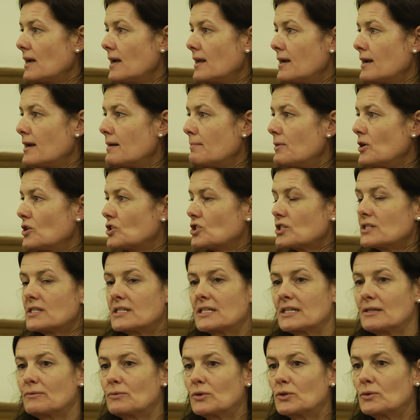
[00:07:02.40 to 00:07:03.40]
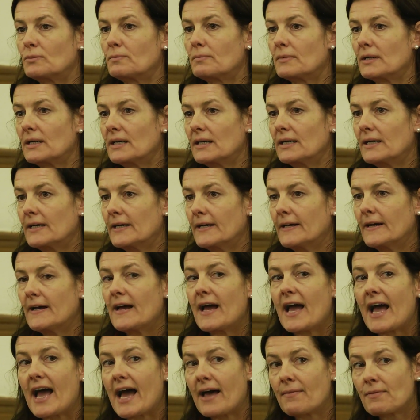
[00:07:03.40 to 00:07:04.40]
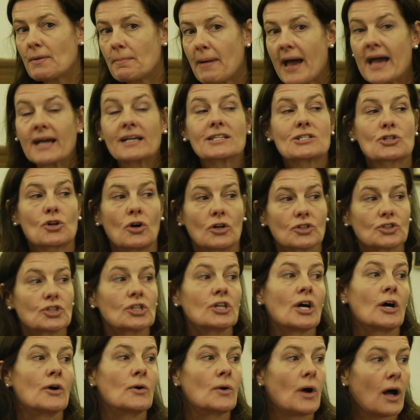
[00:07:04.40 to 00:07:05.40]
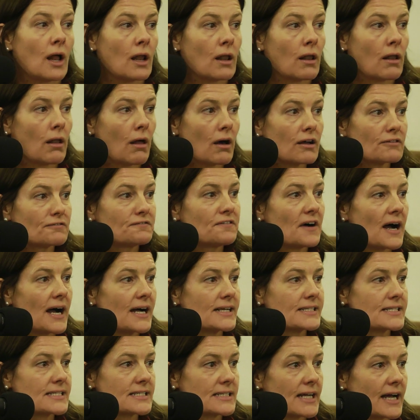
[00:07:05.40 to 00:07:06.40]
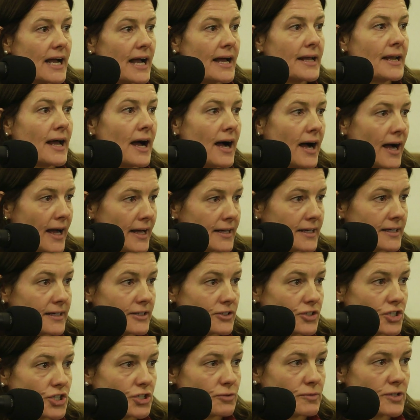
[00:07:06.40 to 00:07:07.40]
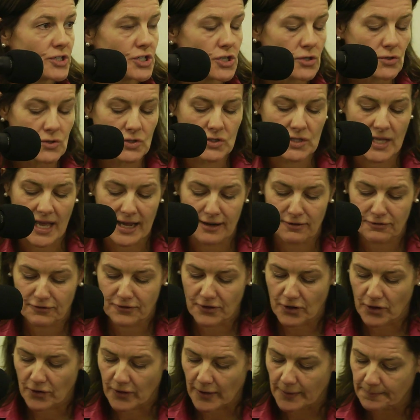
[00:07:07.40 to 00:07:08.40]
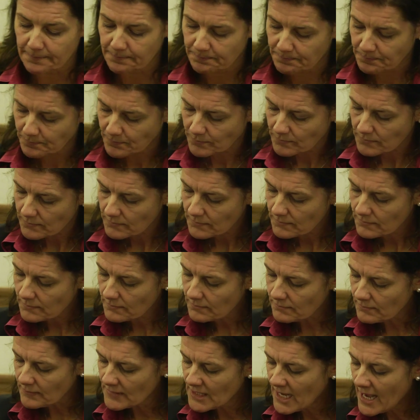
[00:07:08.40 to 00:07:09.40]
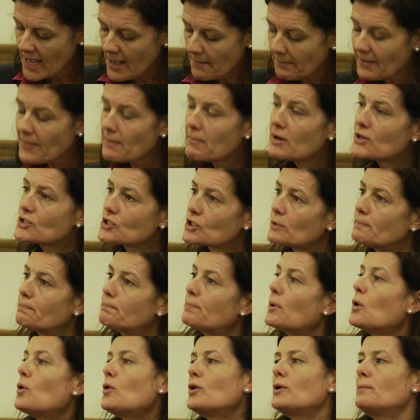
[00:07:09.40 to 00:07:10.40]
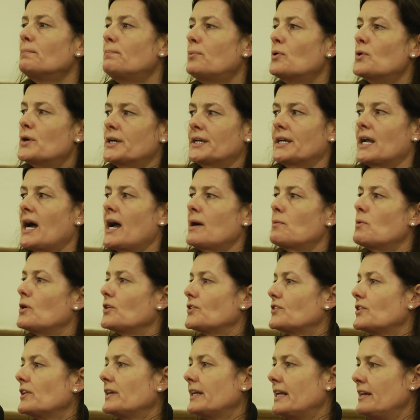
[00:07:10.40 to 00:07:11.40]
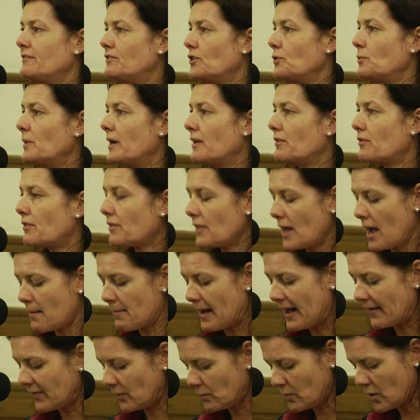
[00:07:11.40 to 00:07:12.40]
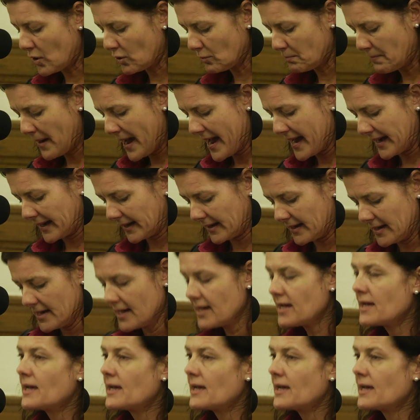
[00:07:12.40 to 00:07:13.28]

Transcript: in an emergency room. Mm. And the bank's got to go a lot faster and harder to reduce that further. But the most important point I want to leave you with about the World Bank